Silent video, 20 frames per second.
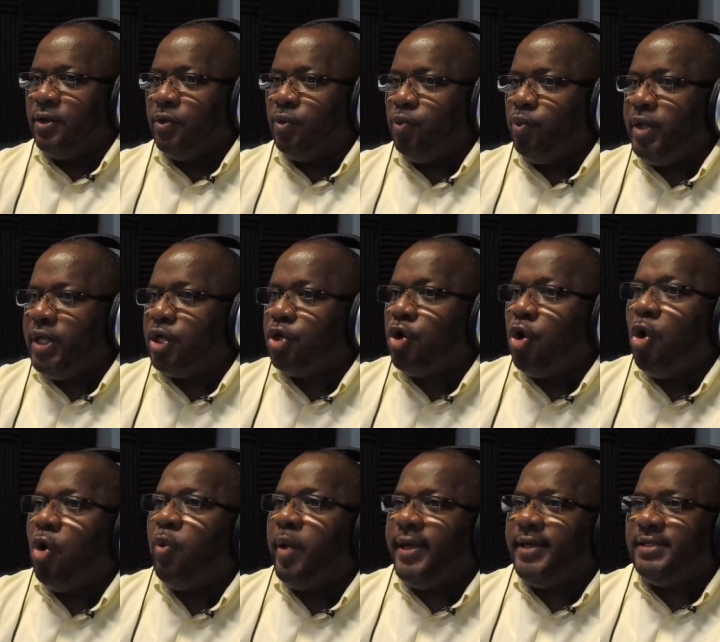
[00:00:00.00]
we
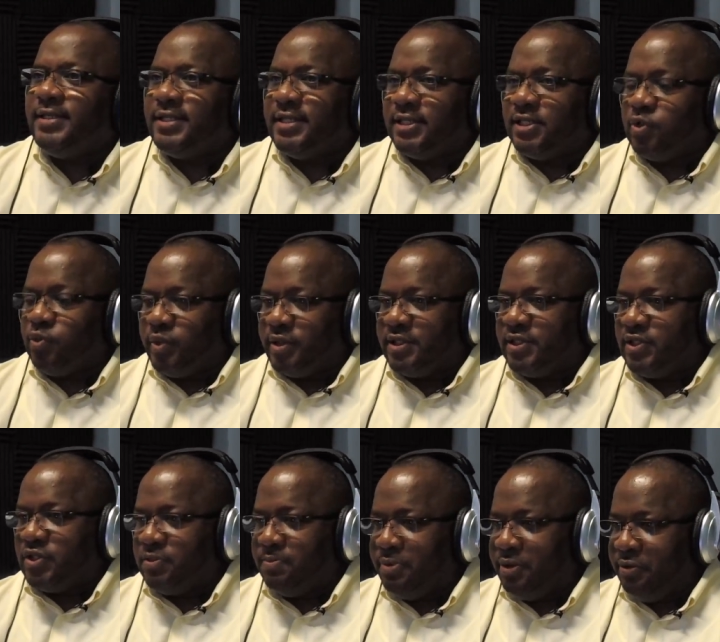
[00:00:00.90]
coexist with
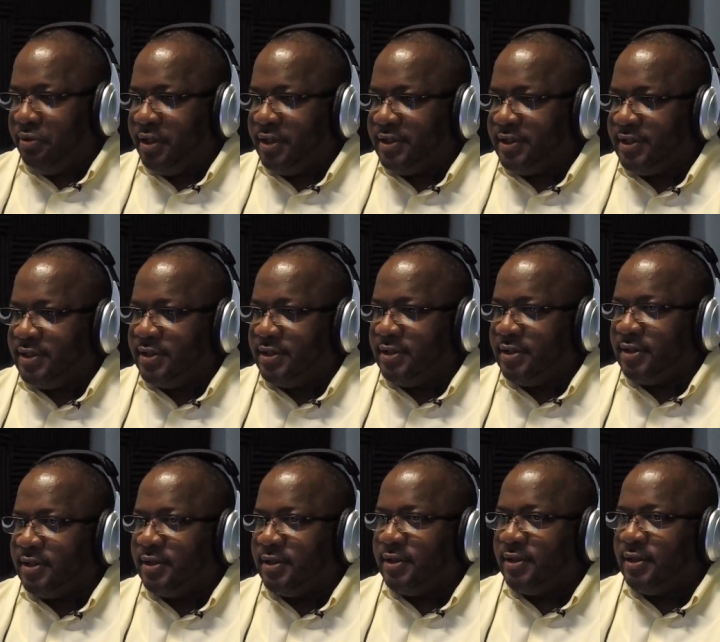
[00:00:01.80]
spirits,
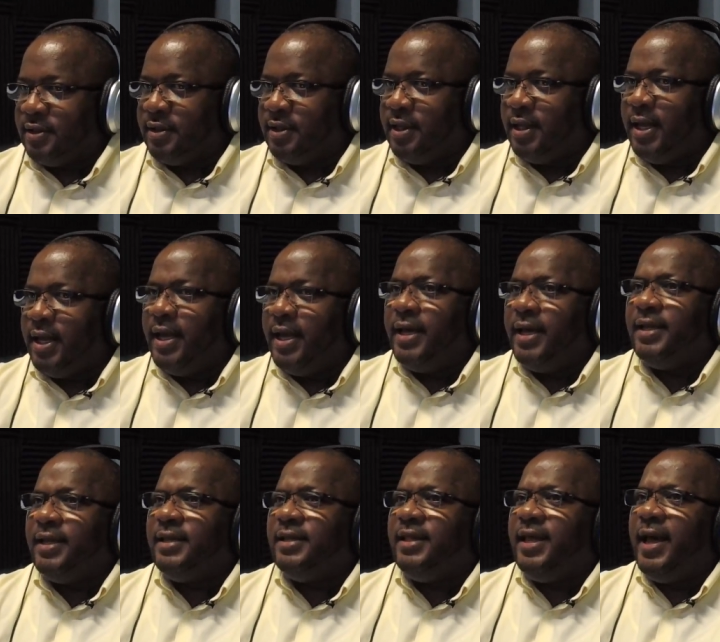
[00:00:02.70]

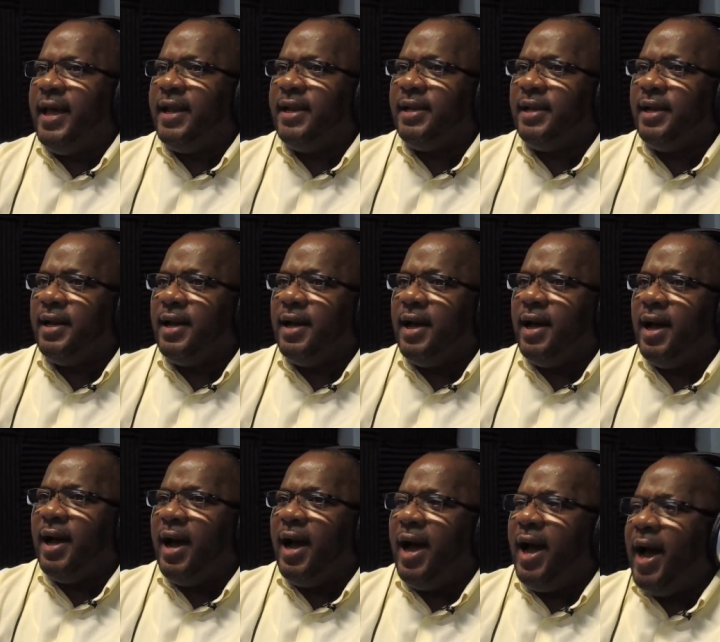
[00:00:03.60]
then
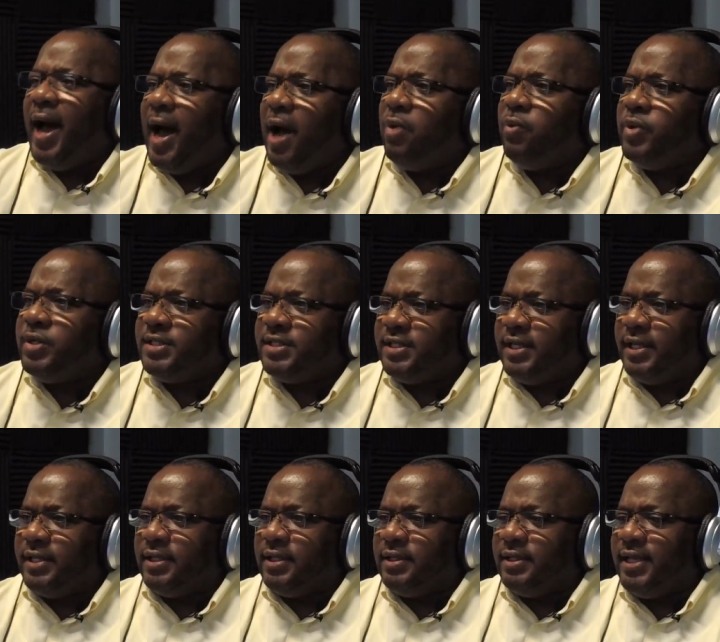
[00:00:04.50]
how is
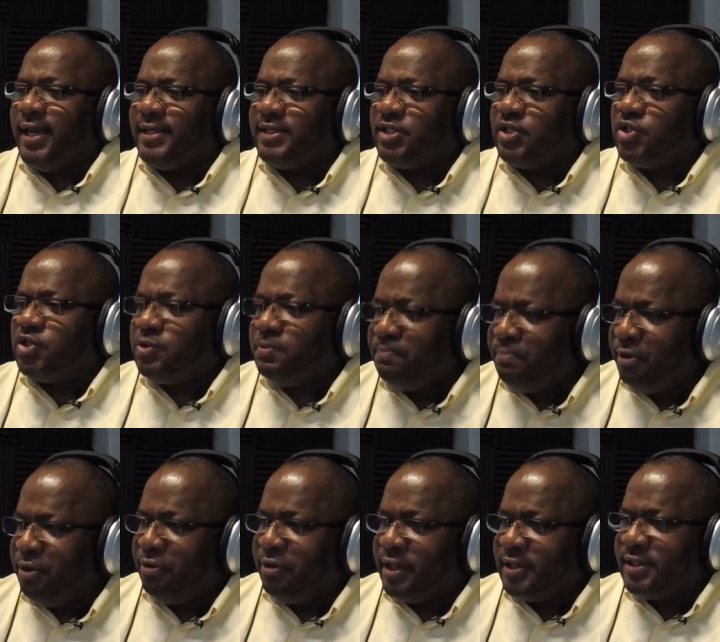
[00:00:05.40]
that
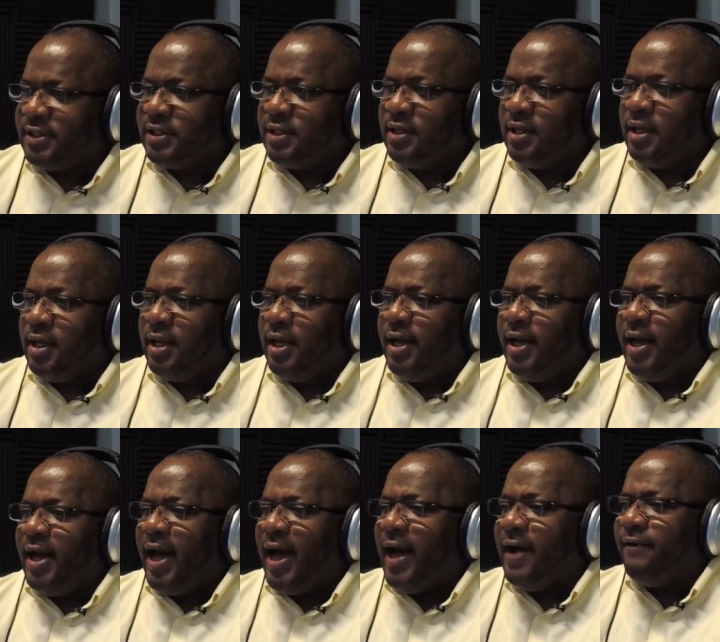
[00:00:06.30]
spirits
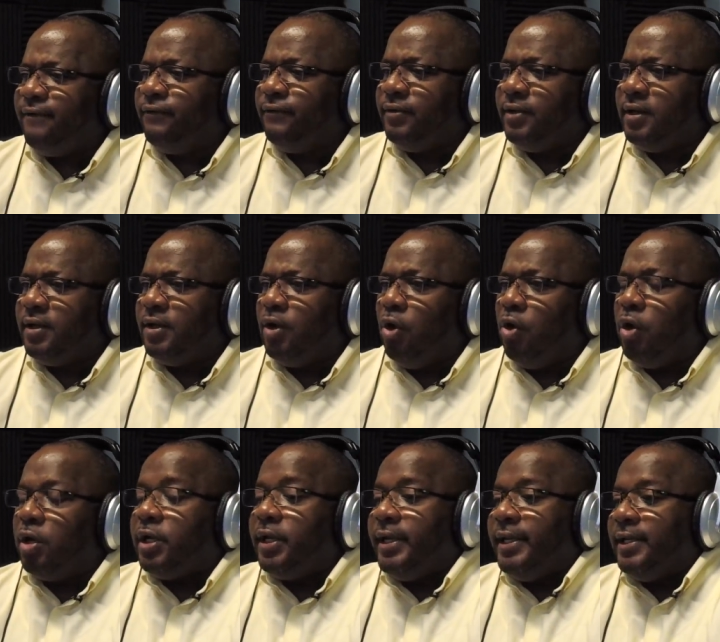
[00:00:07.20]
have
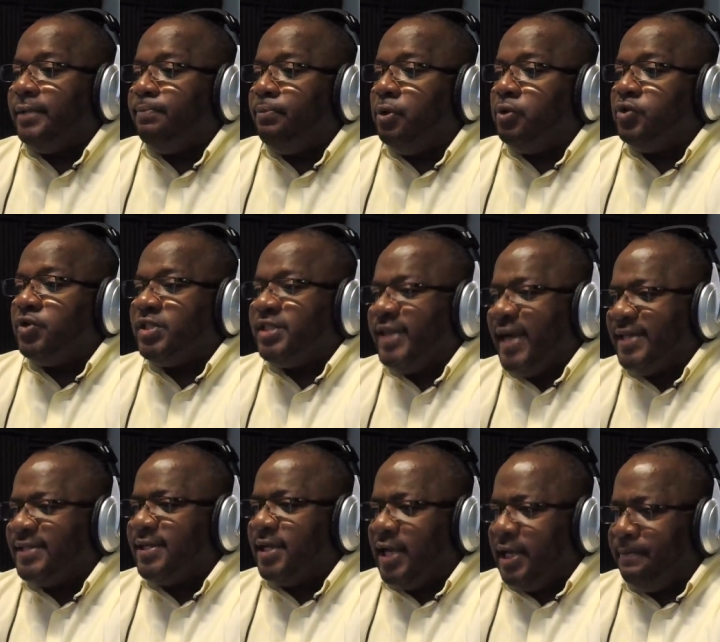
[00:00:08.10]
or can
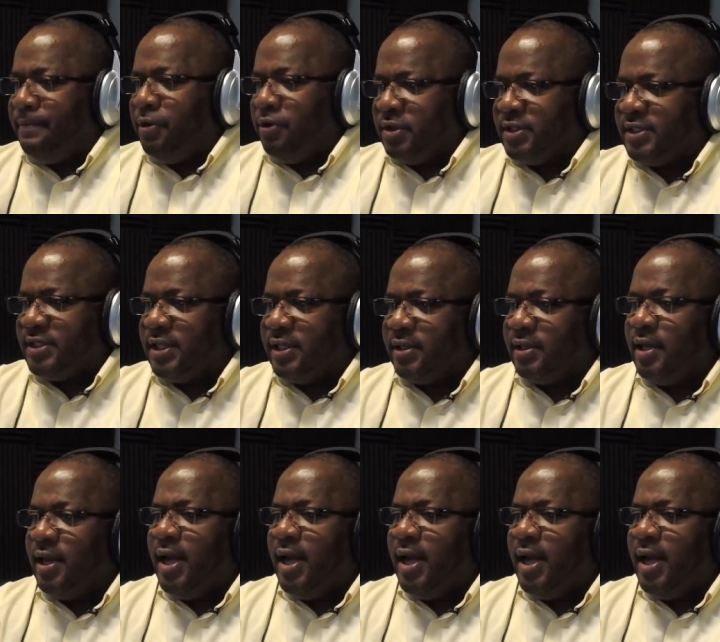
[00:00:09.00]
possess a person?